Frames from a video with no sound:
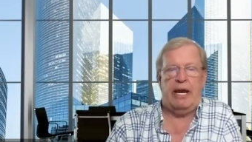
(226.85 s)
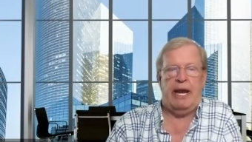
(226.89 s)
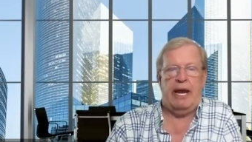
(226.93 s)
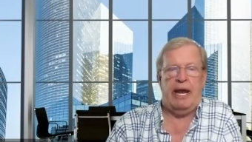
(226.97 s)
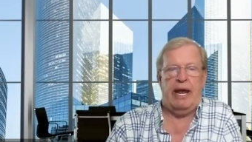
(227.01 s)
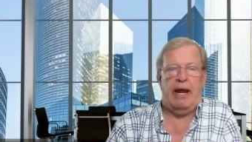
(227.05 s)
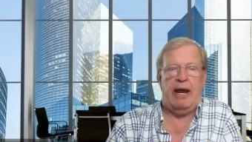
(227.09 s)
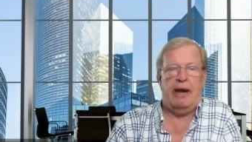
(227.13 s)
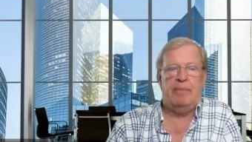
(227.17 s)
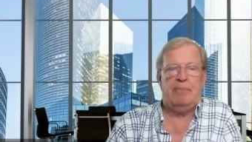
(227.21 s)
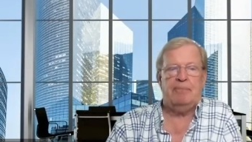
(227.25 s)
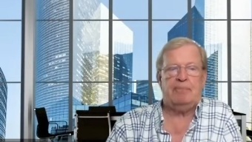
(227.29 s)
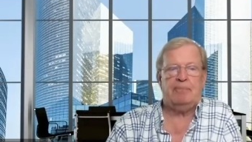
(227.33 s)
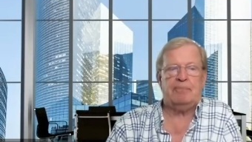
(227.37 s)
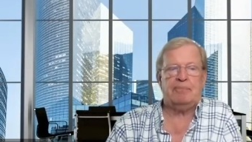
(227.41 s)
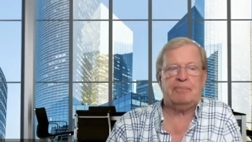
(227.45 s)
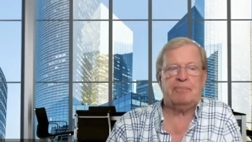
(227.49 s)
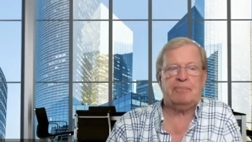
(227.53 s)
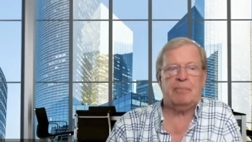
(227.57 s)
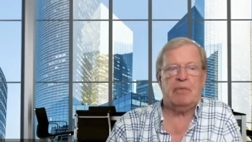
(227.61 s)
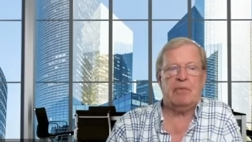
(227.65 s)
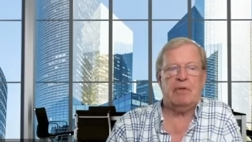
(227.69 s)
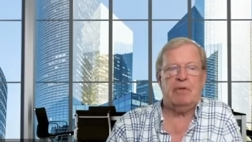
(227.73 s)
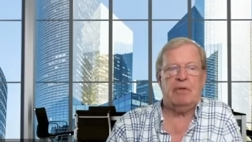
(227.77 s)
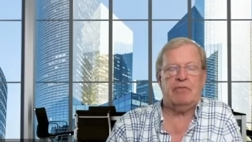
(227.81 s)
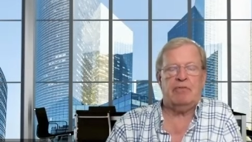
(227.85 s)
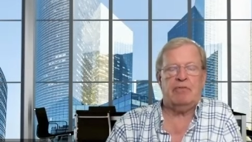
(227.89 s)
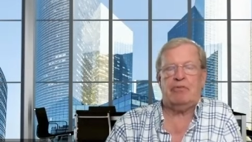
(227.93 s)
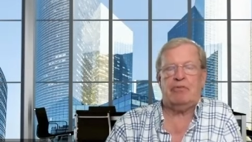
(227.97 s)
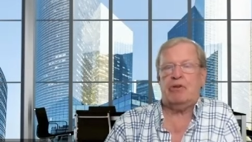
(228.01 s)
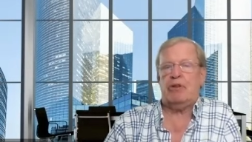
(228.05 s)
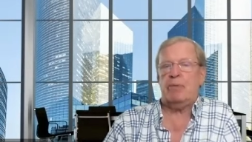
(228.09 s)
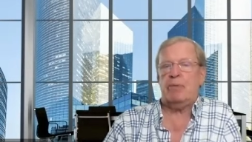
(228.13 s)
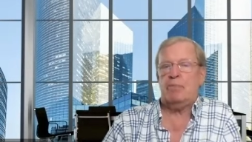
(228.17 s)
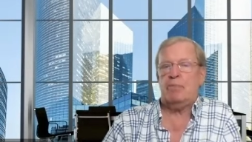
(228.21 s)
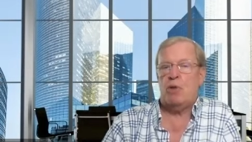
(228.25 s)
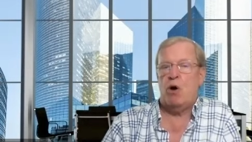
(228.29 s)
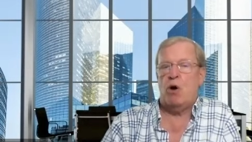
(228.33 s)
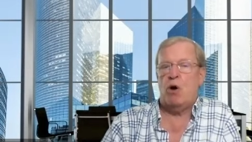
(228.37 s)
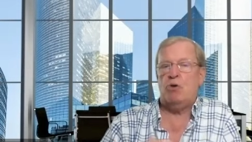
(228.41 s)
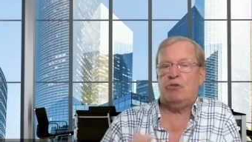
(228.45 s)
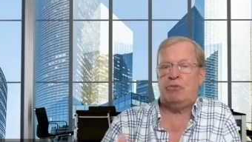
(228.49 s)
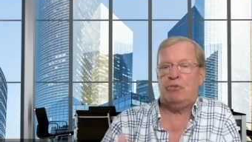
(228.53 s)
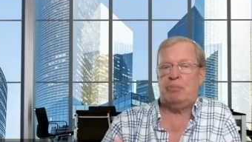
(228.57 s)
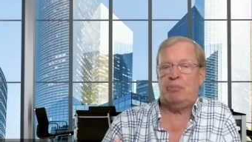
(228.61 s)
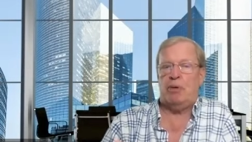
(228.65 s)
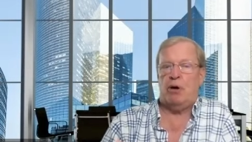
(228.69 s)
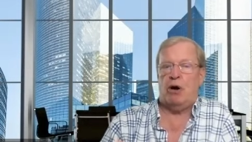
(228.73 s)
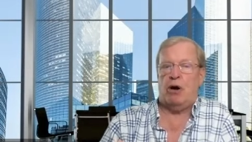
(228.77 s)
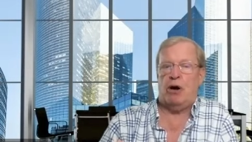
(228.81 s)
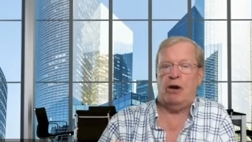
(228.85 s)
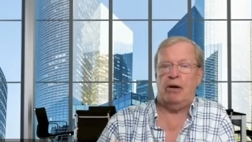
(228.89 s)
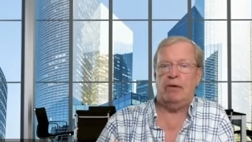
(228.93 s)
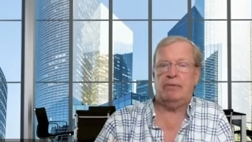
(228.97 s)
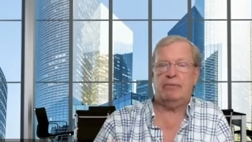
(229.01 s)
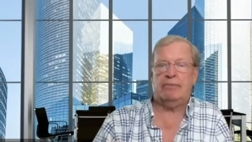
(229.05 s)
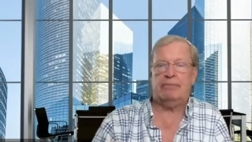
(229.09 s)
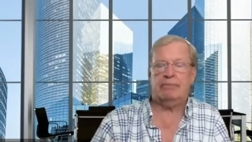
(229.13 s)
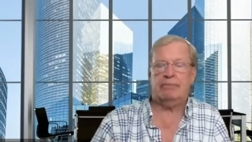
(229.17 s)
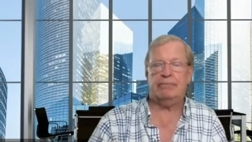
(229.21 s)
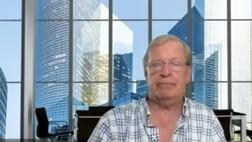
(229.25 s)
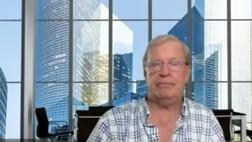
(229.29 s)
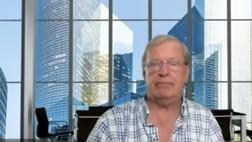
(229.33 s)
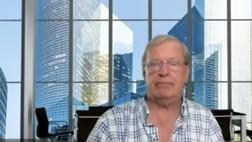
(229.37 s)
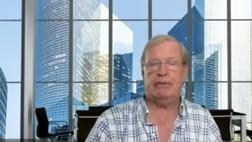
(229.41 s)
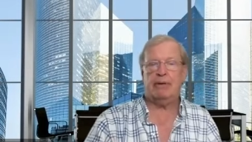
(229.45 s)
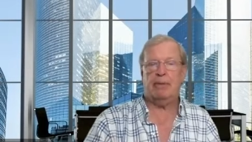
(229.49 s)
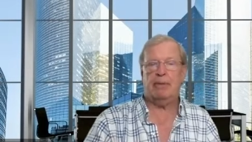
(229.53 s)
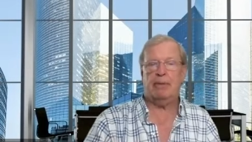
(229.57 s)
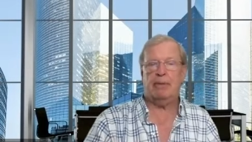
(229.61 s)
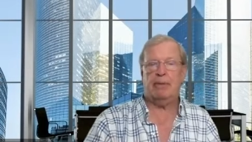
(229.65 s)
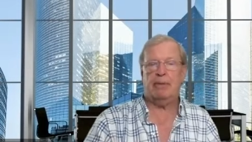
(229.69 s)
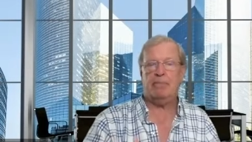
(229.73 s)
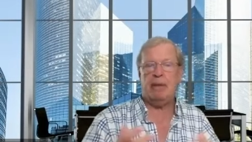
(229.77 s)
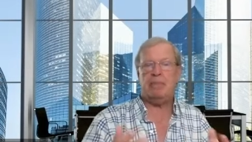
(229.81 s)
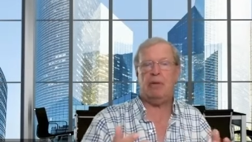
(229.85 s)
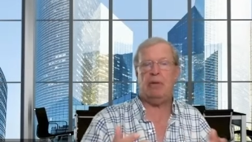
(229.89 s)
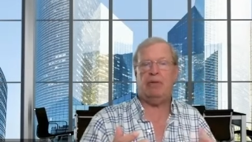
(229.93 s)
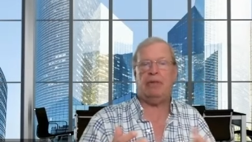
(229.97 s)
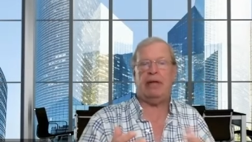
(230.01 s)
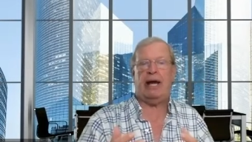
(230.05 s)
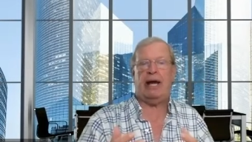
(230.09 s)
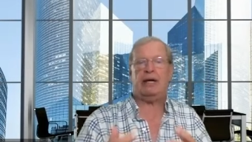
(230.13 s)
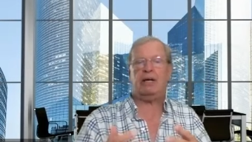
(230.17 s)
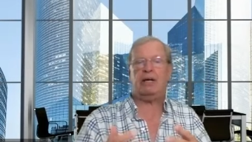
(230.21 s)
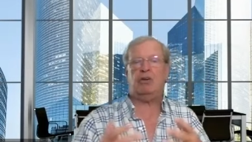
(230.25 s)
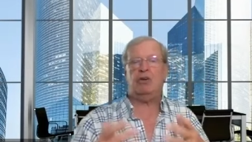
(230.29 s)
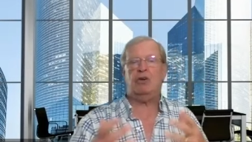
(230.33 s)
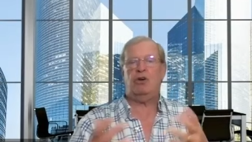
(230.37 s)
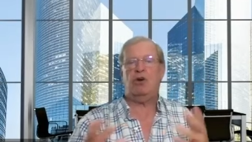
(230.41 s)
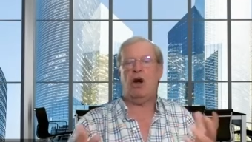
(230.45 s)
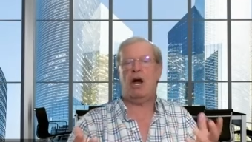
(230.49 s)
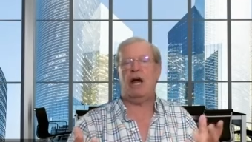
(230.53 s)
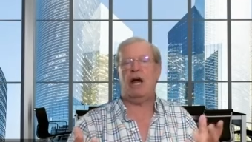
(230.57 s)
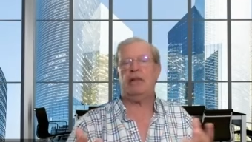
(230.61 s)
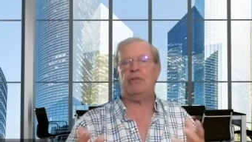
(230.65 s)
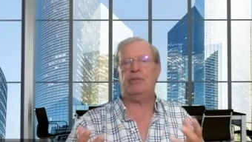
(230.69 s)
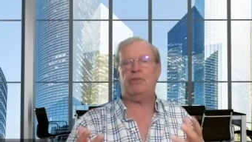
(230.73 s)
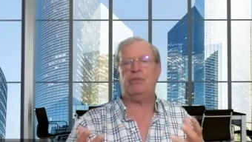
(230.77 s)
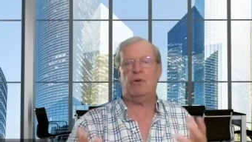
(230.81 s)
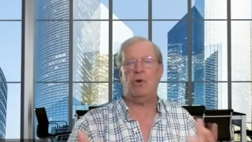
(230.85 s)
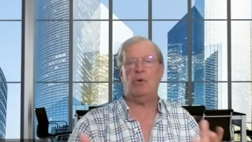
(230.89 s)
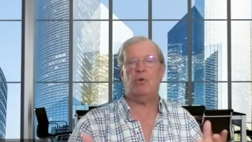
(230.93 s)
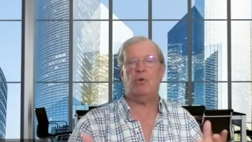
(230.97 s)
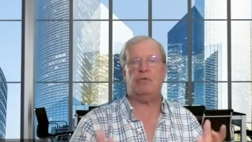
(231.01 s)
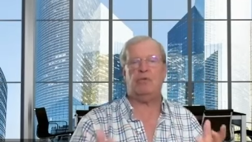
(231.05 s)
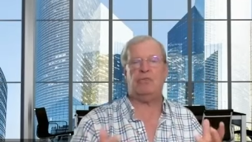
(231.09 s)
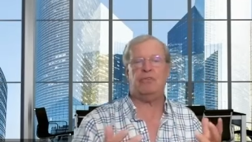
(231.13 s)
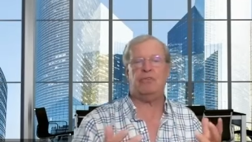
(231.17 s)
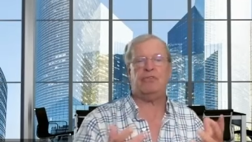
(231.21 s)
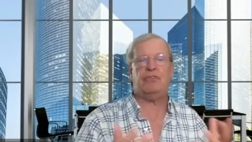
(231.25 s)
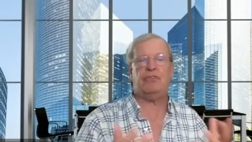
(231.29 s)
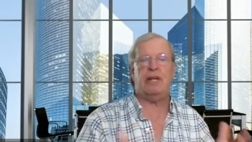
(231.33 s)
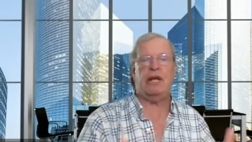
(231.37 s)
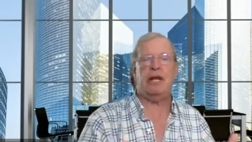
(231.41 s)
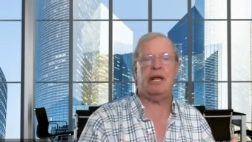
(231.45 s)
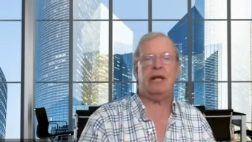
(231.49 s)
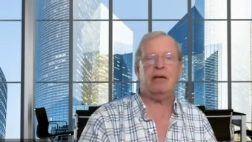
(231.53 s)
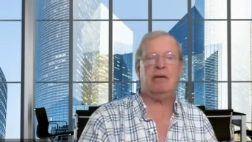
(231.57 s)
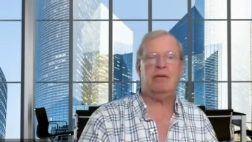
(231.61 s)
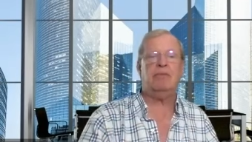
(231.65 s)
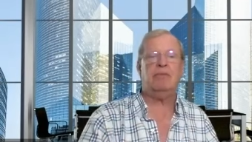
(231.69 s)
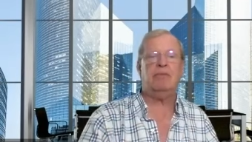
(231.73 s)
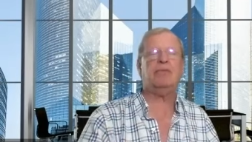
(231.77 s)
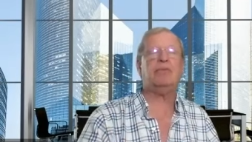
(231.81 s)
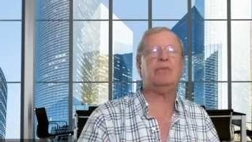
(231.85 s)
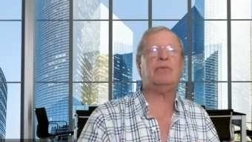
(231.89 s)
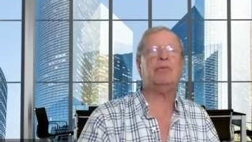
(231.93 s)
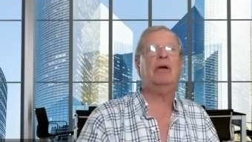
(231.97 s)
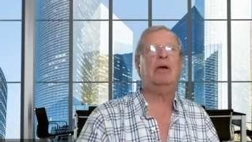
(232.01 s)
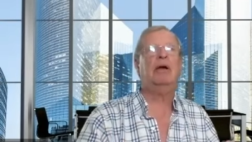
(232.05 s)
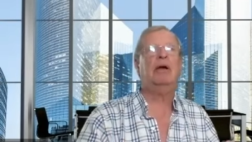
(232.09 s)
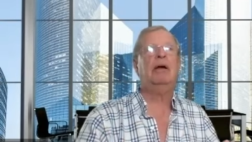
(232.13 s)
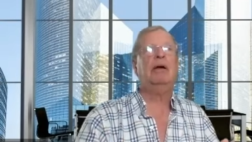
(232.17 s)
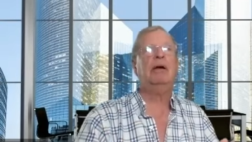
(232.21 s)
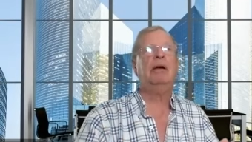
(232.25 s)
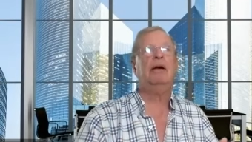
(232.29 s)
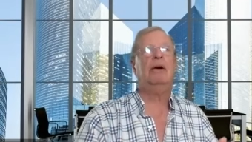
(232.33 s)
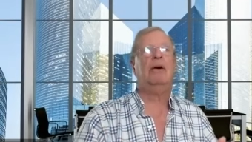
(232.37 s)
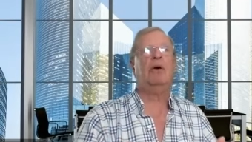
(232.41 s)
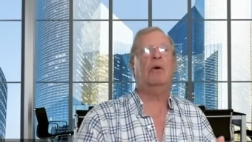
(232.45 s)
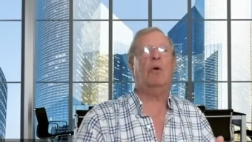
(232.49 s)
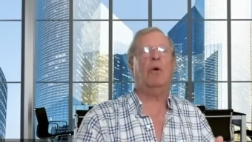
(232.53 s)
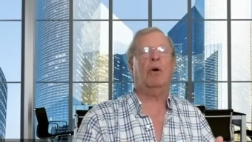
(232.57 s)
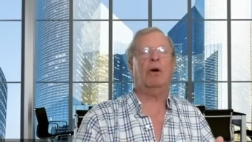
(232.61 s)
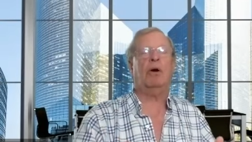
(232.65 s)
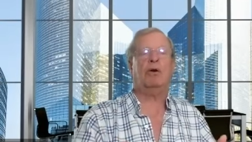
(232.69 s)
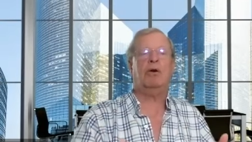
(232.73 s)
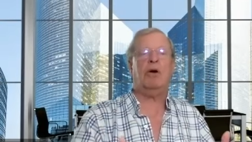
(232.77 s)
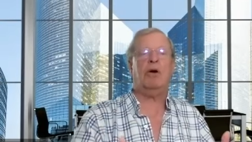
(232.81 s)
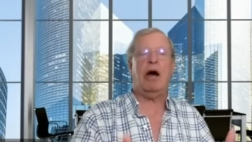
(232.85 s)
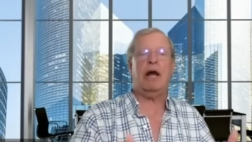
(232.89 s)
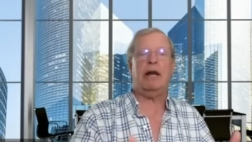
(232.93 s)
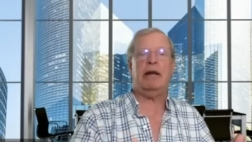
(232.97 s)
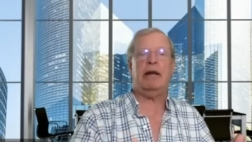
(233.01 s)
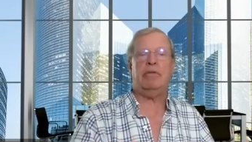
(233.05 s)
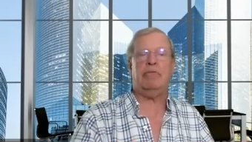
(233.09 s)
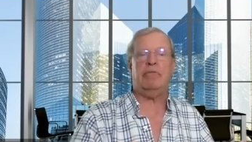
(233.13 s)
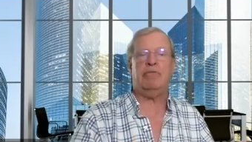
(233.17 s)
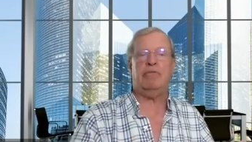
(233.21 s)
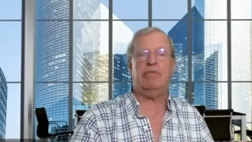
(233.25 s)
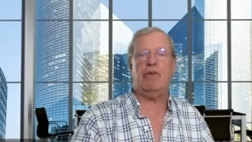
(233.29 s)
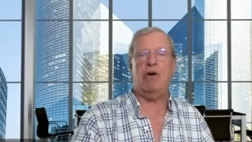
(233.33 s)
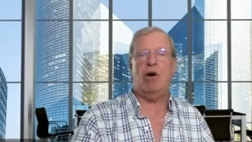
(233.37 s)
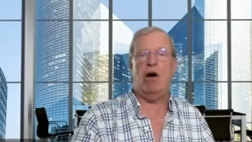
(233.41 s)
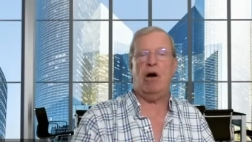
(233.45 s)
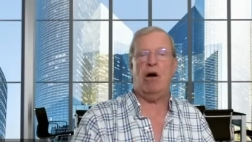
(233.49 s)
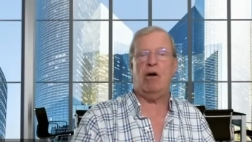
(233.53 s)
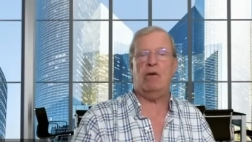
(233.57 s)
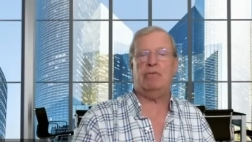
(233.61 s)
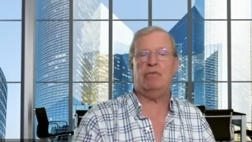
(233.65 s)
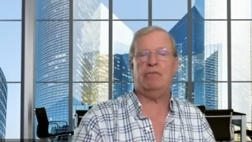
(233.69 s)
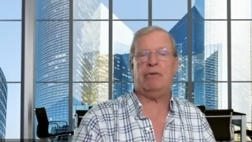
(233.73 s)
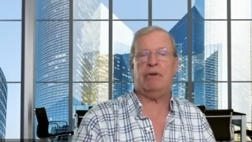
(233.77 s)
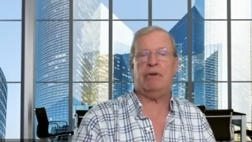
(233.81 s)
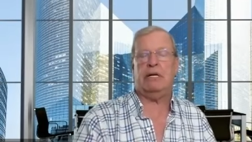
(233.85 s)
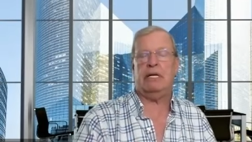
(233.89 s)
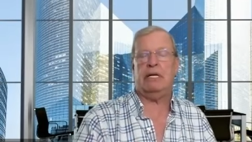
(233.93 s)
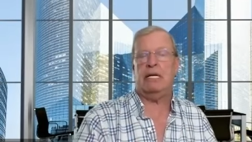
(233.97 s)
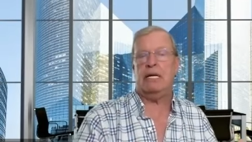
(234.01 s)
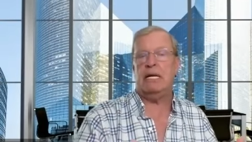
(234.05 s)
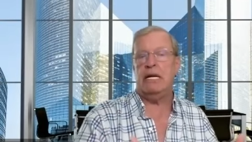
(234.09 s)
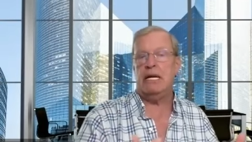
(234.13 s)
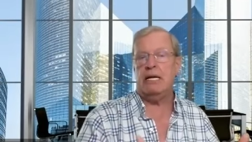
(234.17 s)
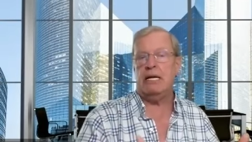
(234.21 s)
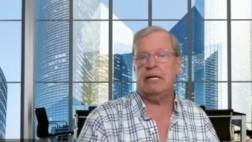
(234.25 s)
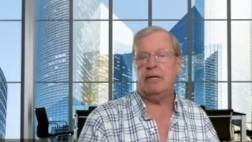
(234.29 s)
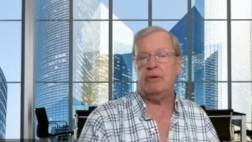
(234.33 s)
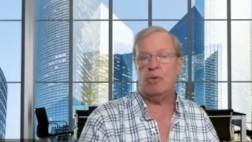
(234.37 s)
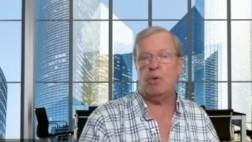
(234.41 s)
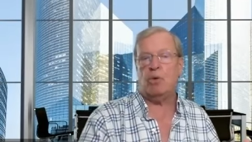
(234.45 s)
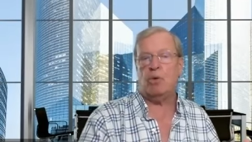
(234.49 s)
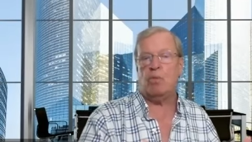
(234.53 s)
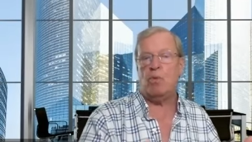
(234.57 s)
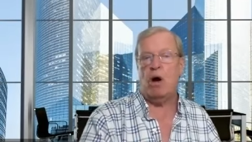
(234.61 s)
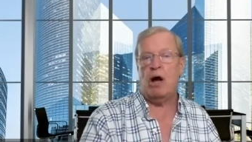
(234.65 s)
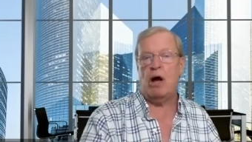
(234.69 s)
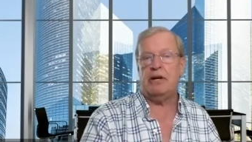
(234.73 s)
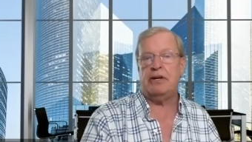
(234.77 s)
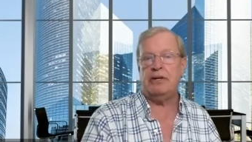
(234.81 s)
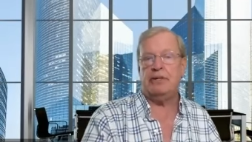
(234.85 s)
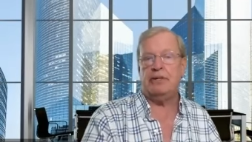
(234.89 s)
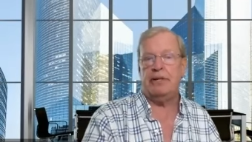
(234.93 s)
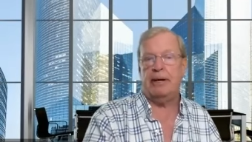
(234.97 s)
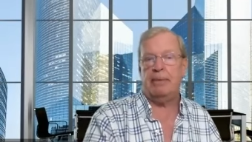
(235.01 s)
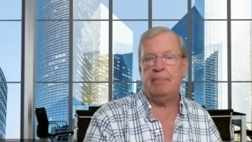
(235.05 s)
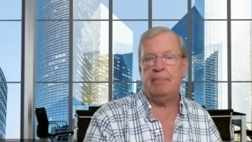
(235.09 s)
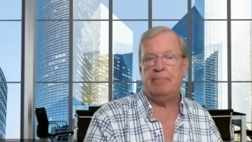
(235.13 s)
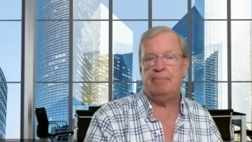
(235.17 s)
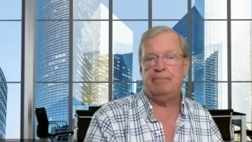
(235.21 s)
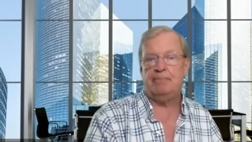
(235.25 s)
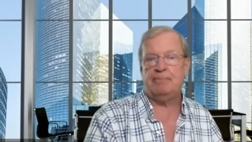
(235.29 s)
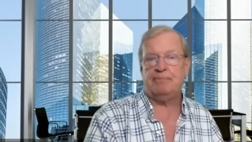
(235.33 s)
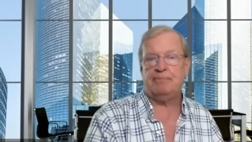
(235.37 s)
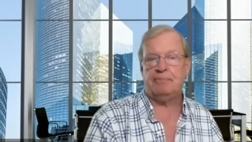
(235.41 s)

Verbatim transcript: And for the most part, the people that got those things or got involved needed or wanted them.